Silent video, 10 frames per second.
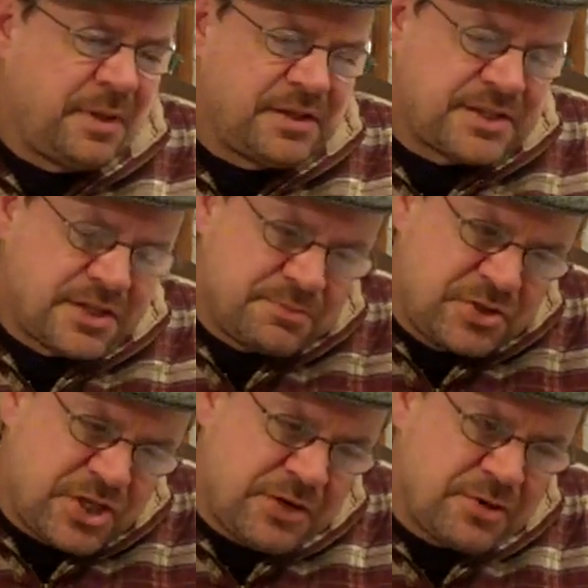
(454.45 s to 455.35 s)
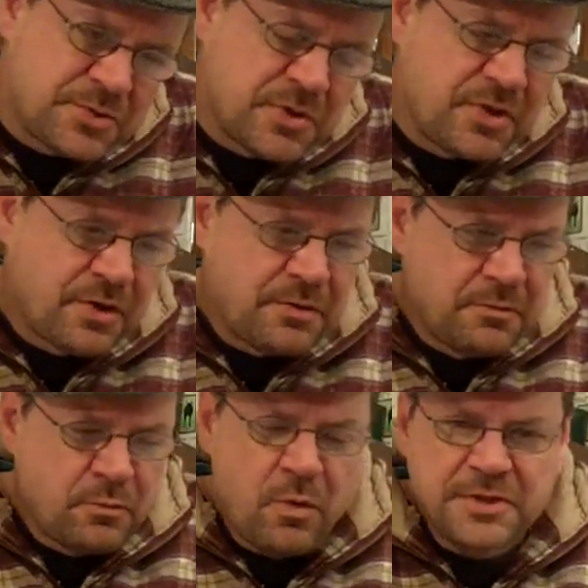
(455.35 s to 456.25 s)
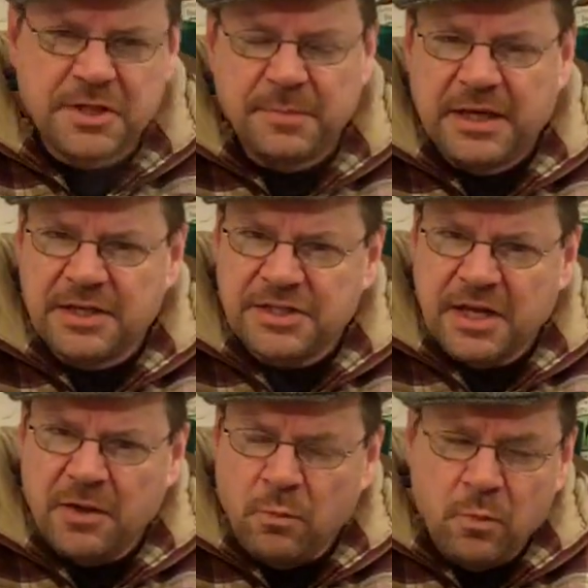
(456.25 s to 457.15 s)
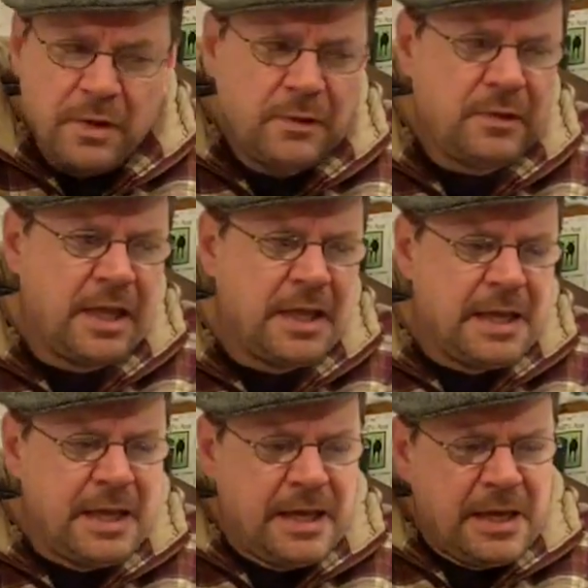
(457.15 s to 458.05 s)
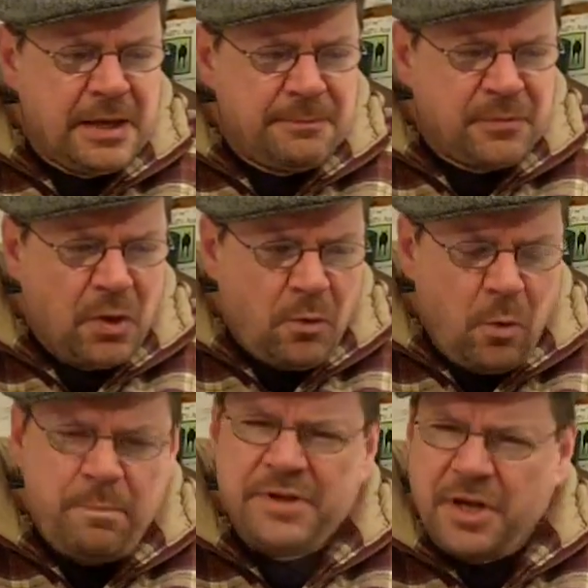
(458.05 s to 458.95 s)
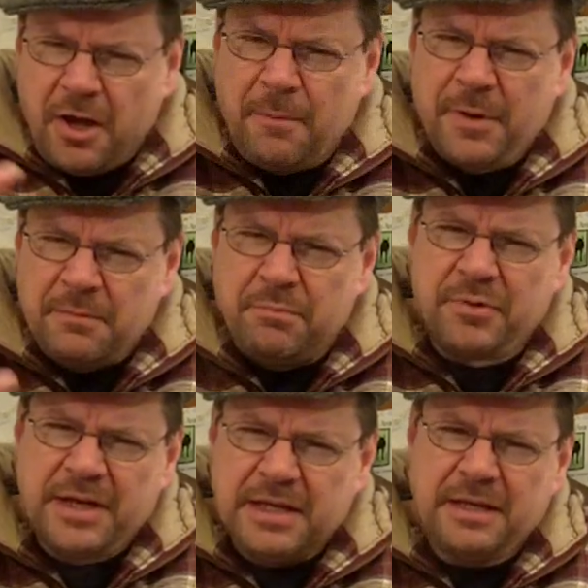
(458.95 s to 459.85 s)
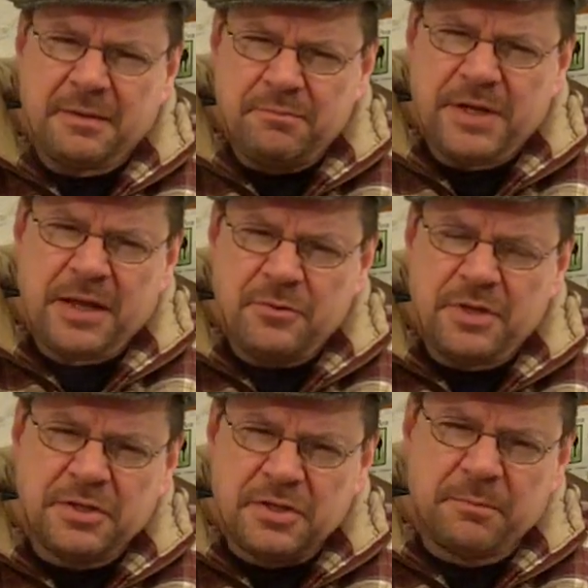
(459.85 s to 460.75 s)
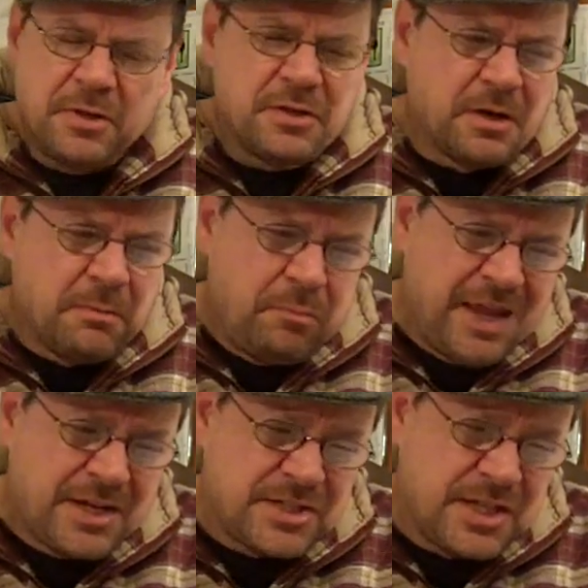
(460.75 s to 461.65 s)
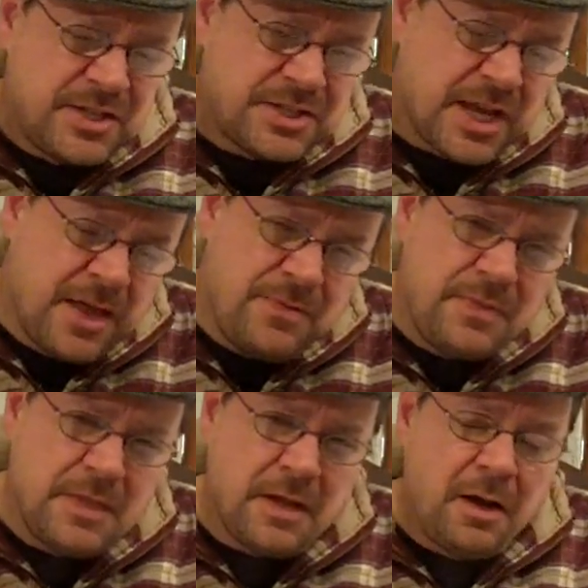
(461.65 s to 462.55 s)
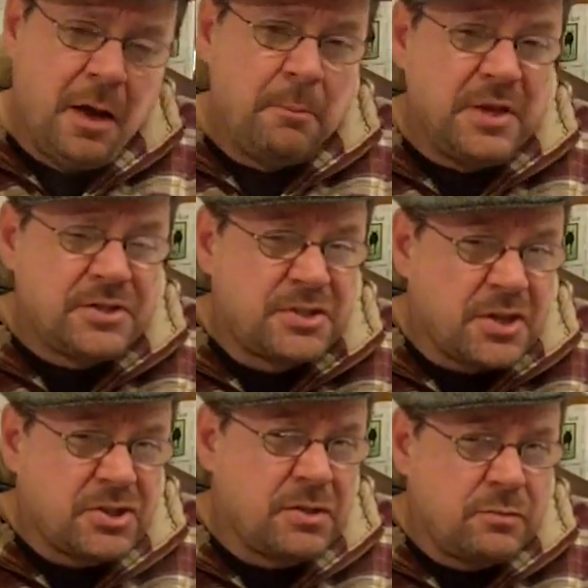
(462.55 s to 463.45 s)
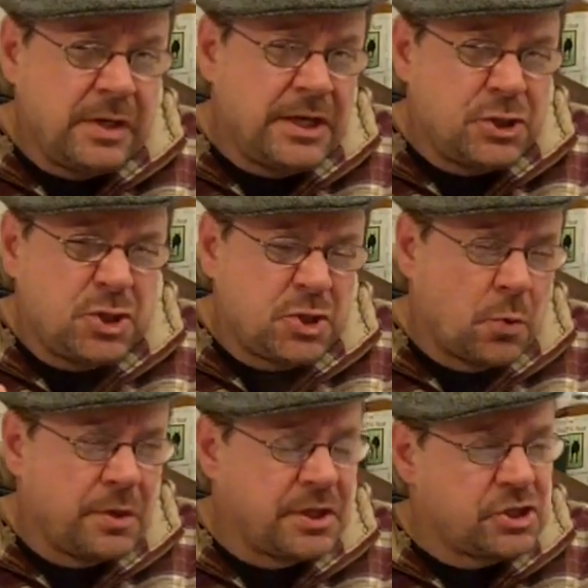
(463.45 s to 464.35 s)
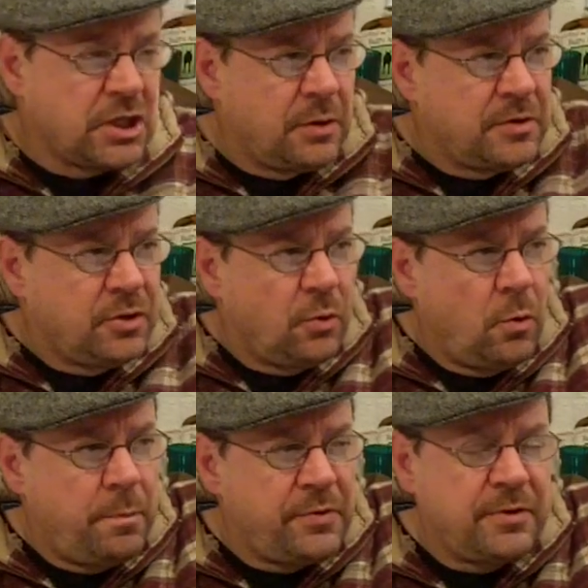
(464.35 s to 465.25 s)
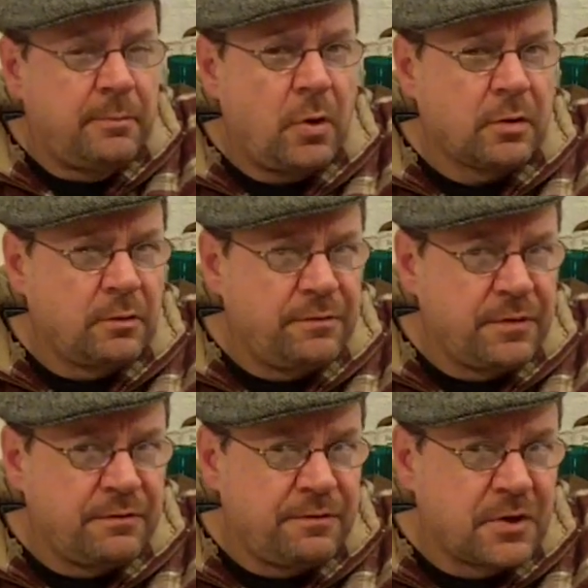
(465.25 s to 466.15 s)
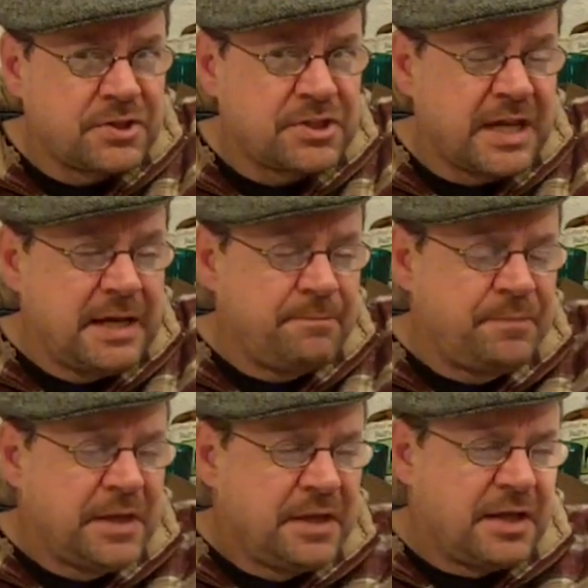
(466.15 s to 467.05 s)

But generous with your water, because it will open it up and bring bring out in com the complexity that's in there, but doesn't really show initially when you open the bottle for the first time